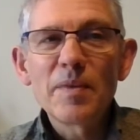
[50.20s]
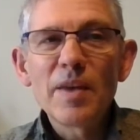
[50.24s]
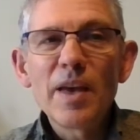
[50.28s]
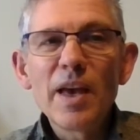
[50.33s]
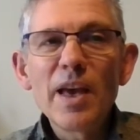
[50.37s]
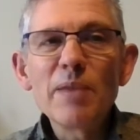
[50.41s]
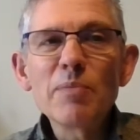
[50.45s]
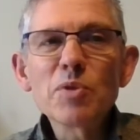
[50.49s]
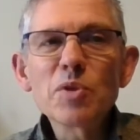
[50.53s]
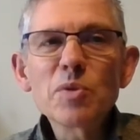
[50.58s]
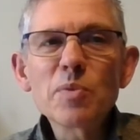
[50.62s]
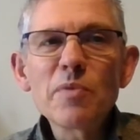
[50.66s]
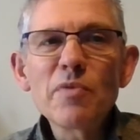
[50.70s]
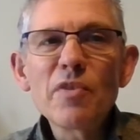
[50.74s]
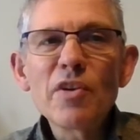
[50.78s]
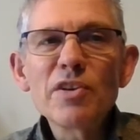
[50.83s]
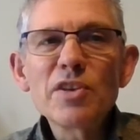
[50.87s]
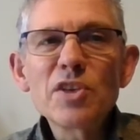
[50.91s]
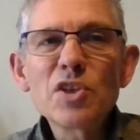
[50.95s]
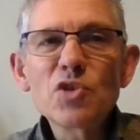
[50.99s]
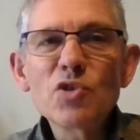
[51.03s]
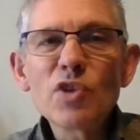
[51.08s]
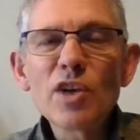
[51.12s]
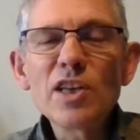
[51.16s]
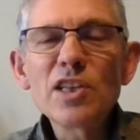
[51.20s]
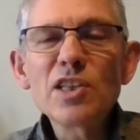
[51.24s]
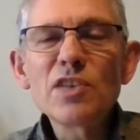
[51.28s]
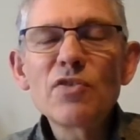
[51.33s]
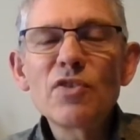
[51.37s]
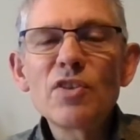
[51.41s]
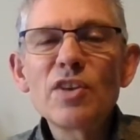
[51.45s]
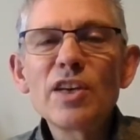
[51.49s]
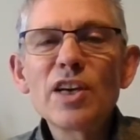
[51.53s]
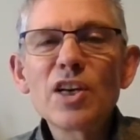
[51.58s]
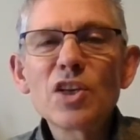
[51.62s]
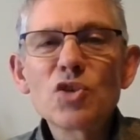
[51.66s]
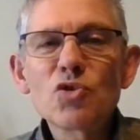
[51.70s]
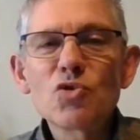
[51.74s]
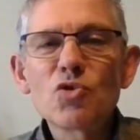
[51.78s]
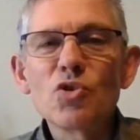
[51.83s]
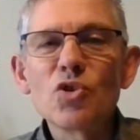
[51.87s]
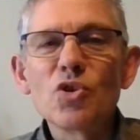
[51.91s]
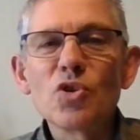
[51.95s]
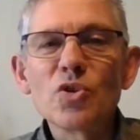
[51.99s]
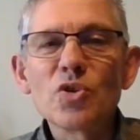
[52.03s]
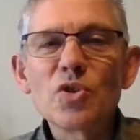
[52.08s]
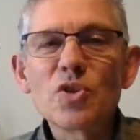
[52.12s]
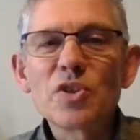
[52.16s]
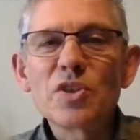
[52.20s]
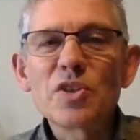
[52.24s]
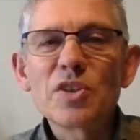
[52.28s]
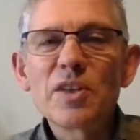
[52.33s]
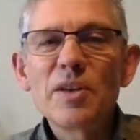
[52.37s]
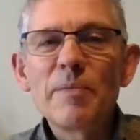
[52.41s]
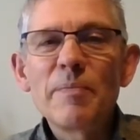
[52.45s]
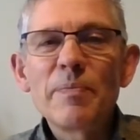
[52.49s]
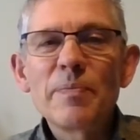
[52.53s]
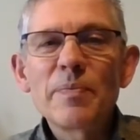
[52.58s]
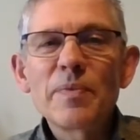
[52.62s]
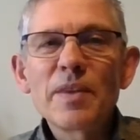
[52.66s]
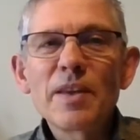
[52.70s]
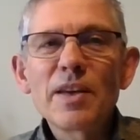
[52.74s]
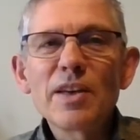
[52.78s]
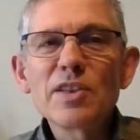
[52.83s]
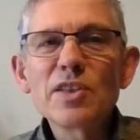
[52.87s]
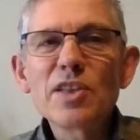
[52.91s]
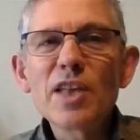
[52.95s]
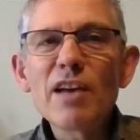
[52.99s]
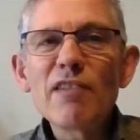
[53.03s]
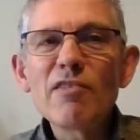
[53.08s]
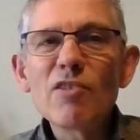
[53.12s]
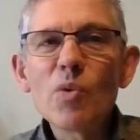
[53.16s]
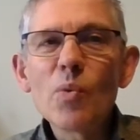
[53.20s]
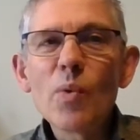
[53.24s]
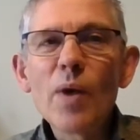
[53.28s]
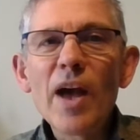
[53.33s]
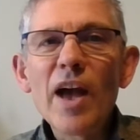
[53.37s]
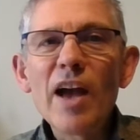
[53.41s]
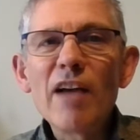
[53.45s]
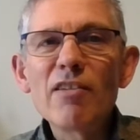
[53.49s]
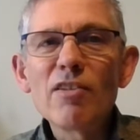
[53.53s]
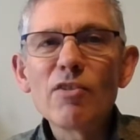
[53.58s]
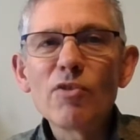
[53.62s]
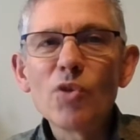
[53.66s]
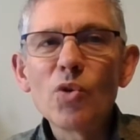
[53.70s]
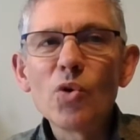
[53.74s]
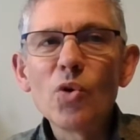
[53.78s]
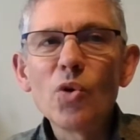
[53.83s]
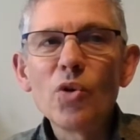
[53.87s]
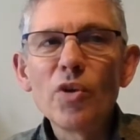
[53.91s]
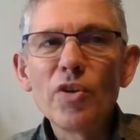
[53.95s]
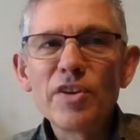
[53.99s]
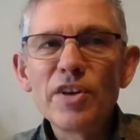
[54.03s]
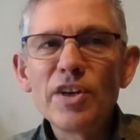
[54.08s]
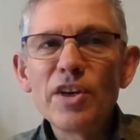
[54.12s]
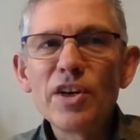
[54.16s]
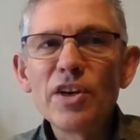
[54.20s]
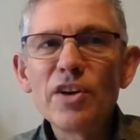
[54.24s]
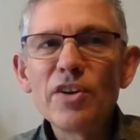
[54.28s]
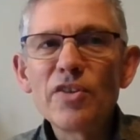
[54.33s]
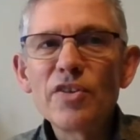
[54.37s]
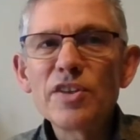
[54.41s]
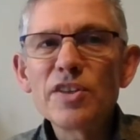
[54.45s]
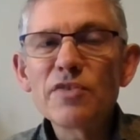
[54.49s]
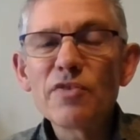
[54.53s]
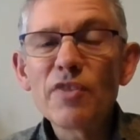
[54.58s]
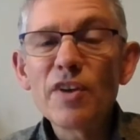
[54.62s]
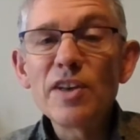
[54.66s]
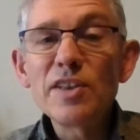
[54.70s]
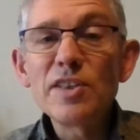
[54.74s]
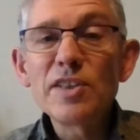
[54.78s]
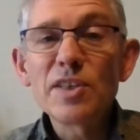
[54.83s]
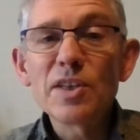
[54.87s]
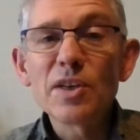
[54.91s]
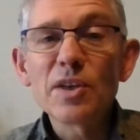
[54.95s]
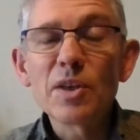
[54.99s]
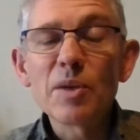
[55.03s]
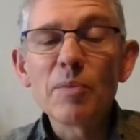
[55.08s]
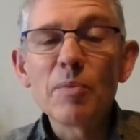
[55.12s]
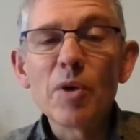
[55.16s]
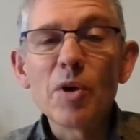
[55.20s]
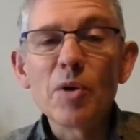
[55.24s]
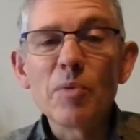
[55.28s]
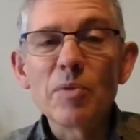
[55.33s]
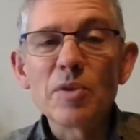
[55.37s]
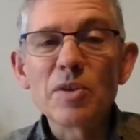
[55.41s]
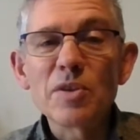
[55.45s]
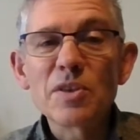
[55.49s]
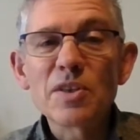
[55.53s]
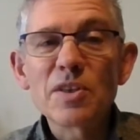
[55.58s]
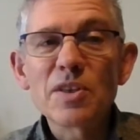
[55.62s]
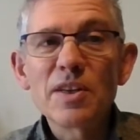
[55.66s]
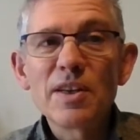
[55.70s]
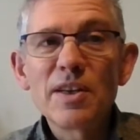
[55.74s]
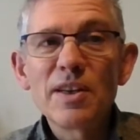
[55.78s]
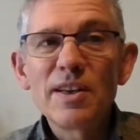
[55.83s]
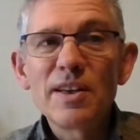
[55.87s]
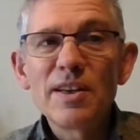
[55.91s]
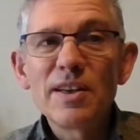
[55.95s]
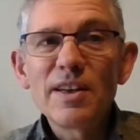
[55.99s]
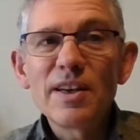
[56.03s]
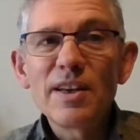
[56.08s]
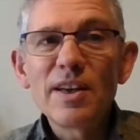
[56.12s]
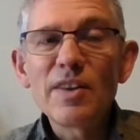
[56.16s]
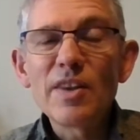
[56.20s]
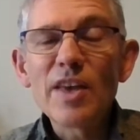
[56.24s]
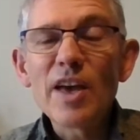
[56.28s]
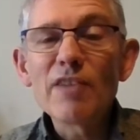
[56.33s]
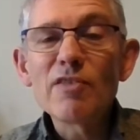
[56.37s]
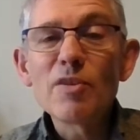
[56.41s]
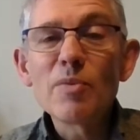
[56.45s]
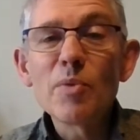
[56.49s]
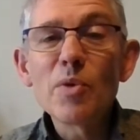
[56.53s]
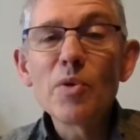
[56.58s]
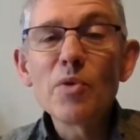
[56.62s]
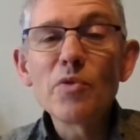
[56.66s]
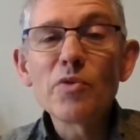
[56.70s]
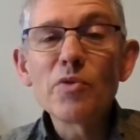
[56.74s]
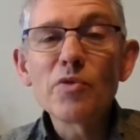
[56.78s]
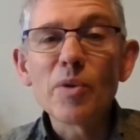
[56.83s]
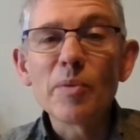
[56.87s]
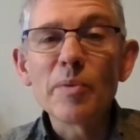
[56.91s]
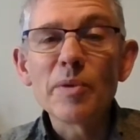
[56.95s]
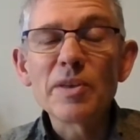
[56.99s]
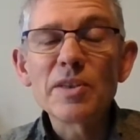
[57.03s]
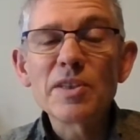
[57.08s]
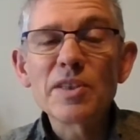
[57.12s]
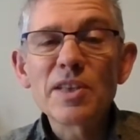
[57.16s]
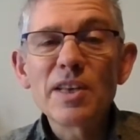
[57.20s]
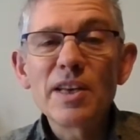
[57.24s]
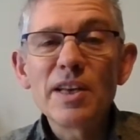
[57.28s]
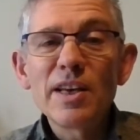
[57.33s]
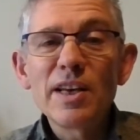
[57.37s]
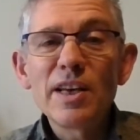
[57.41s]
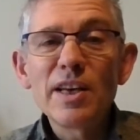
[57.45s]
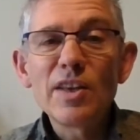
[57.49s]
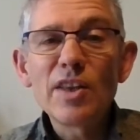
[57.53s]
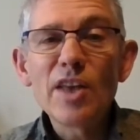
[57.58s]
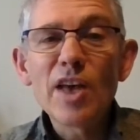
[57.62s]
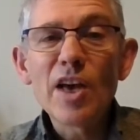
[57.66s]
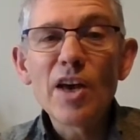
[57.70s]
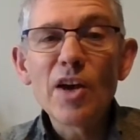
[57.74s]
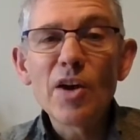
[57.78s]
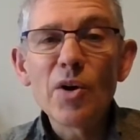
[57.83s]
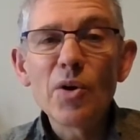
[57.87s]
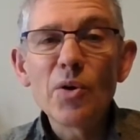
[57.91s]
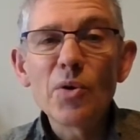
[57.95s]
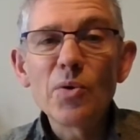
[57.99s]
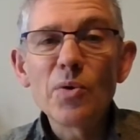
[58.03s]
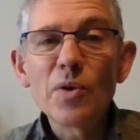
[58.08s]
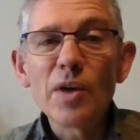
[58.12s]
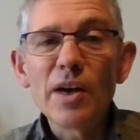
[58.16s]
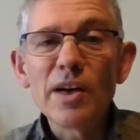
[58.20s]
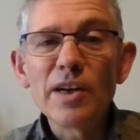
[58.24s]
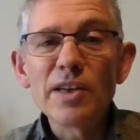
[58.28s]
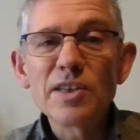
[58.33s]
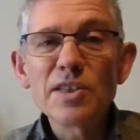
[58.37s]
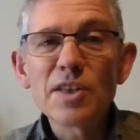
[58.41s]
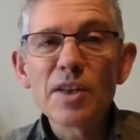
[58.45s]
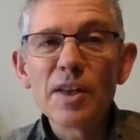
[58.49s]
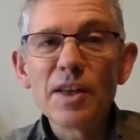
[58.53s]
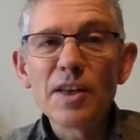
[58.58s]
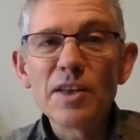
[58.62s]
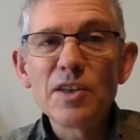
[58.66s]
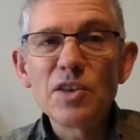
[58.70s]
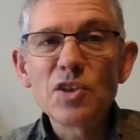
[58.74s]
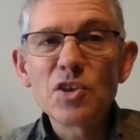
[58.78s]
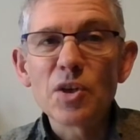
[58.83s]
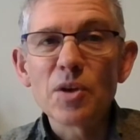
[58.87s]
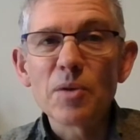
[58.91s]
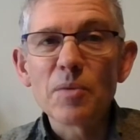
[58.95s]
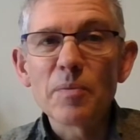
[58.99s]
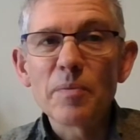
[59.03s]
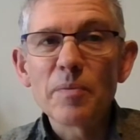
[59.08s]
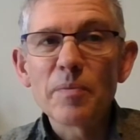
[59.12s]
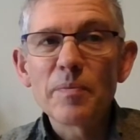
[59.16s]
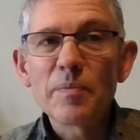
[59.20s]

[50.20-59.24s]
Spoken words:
It must be very strange for the astronauts, as they're aware of all that the Earth is facing at the moment, and they're removed from it in their own isolation.